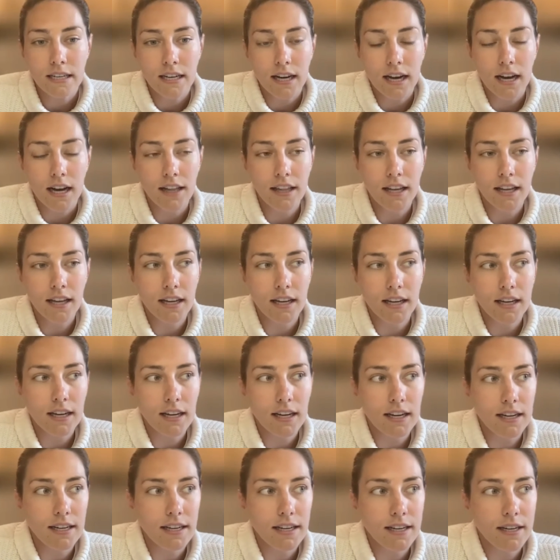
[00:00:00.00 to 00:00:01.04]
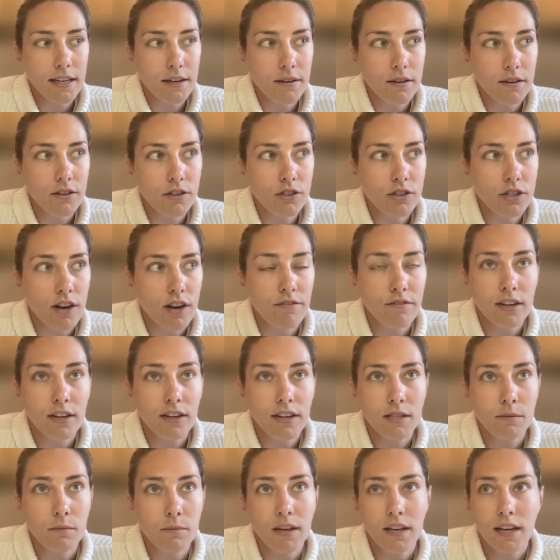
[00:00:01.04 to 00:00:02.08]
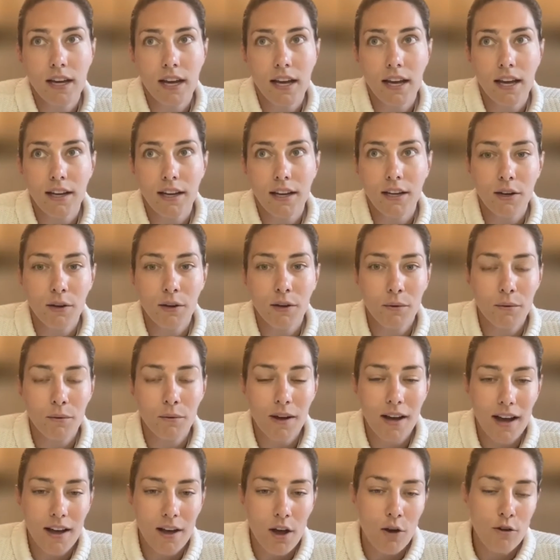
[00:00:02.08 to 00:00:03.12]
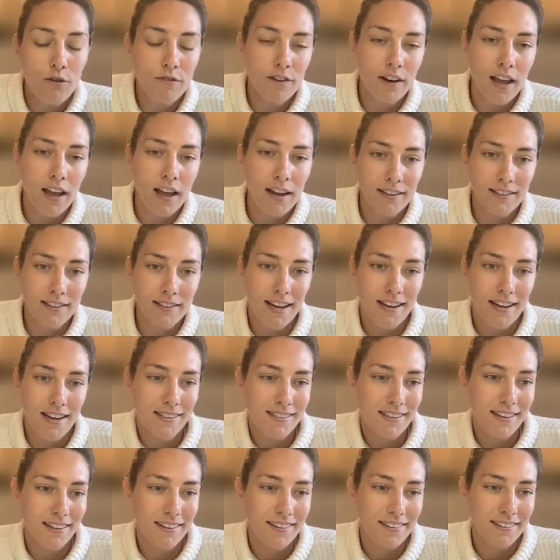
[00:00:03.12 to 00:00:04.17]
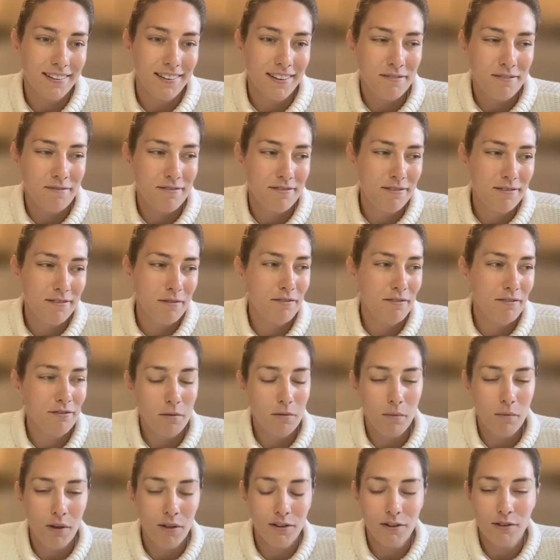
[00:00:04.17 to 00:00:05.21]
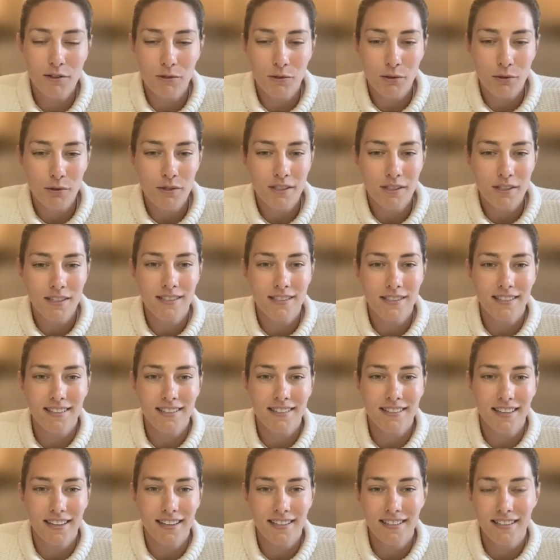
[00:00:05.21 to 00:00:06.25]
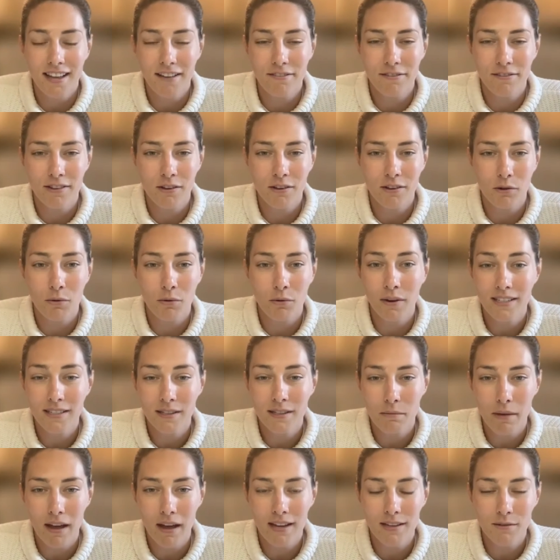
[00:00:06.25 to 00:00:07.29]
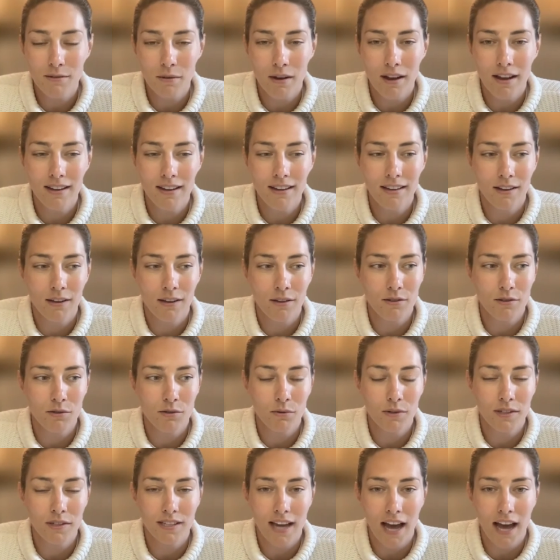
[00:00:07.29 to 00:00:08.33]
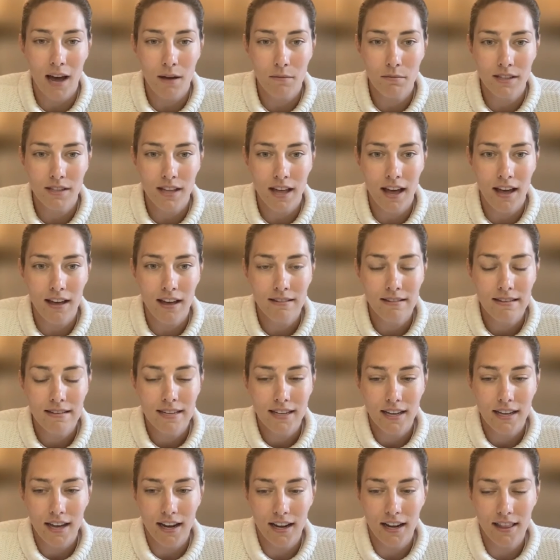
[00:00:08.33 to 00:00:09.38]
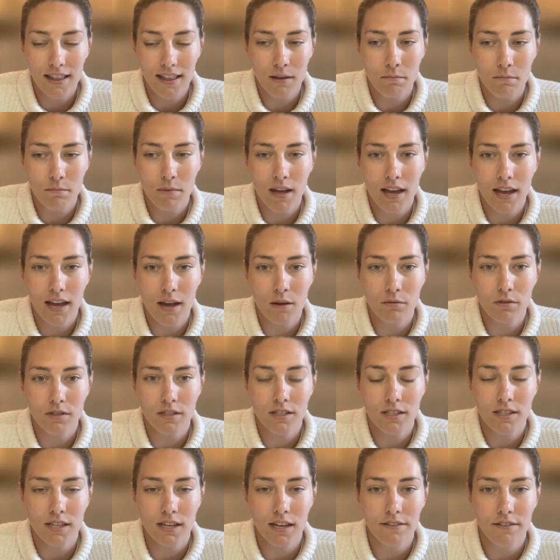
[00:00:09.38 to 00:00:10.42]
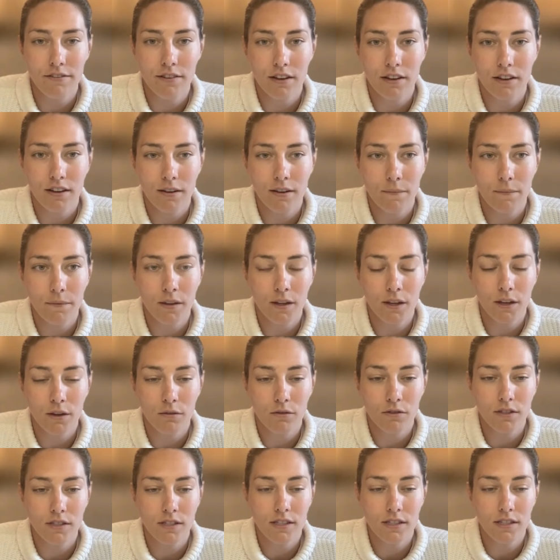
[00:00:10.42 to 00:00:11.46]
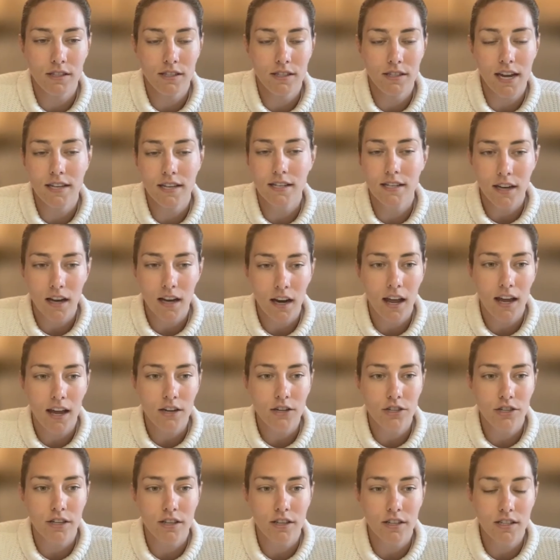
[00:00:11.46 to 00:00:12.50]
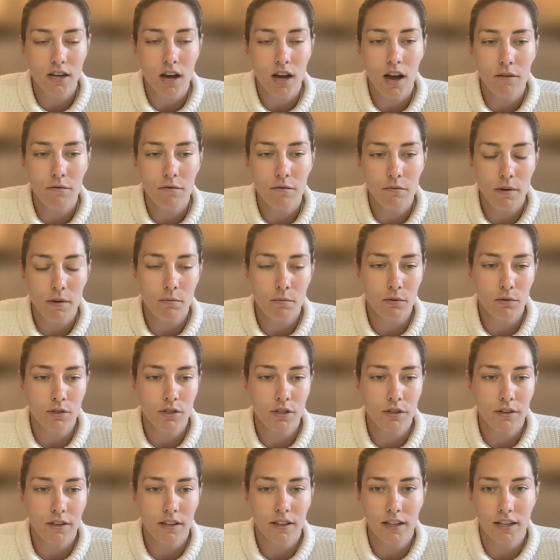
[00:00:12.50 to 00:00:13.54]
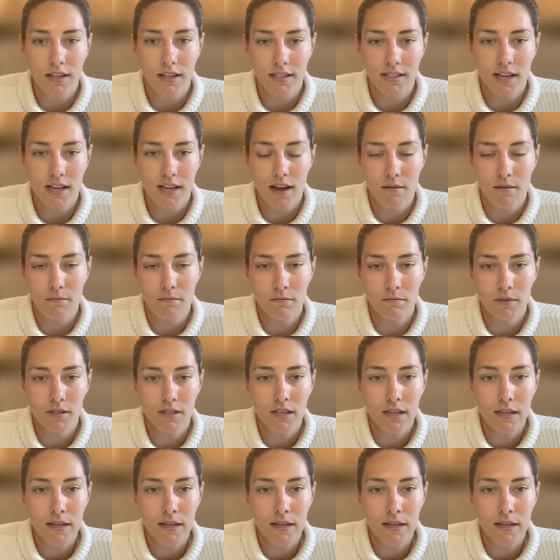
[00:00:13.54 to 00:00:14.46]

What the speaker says: I think generally speaking, overlaying data from other sources is never always the best way. There's always gaps there. And I think being able to deliver, data collection at the time of people doing the exams